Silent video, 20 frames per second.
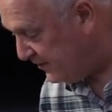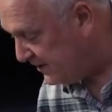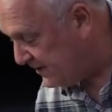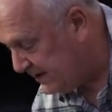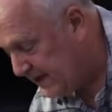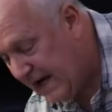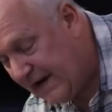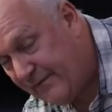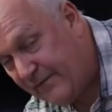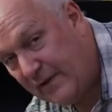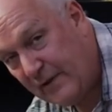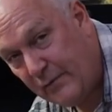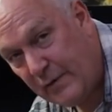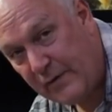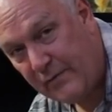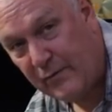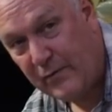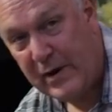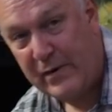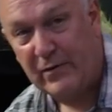safe,
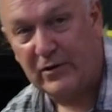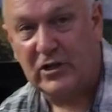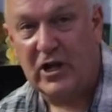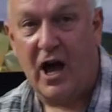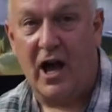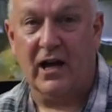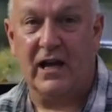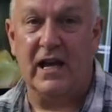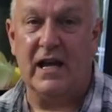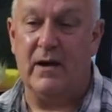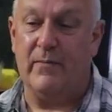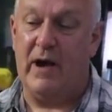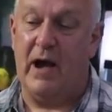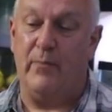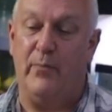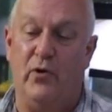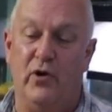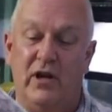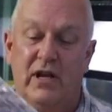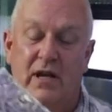we were talking
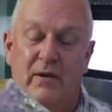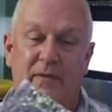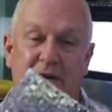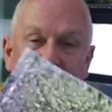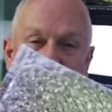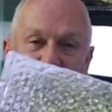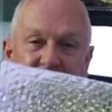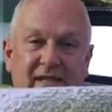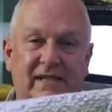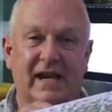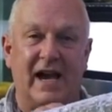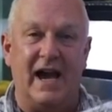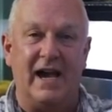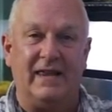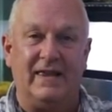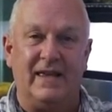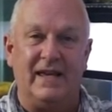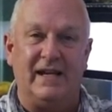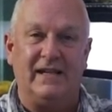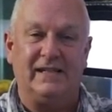about putting them
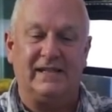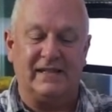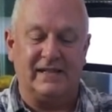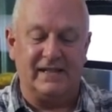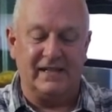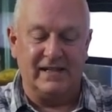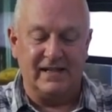inside this.